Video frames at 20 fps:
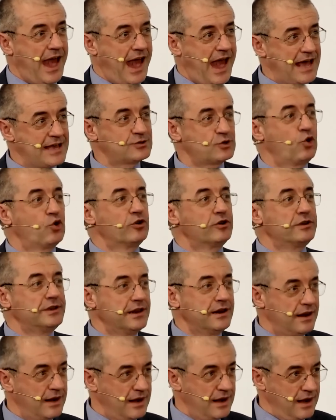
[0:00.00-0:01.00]
has
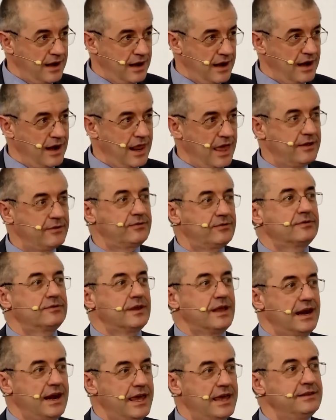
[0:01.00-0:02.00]
already
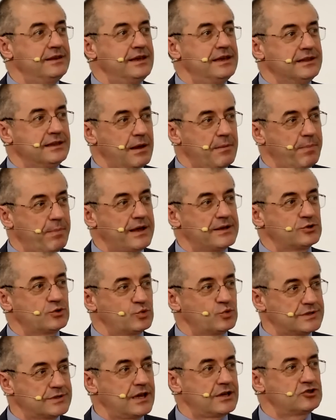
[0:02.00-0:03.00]
led in the past
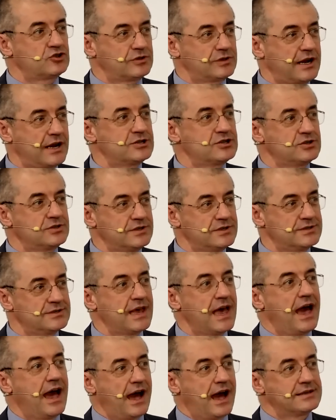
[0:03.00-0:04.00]
to such tragedies
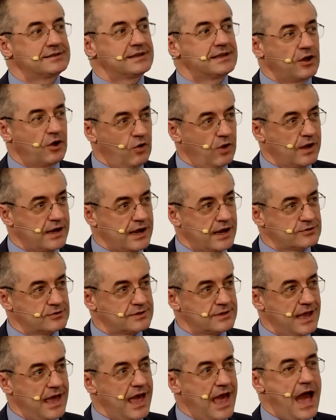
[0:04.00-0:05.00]
as the Holocaust.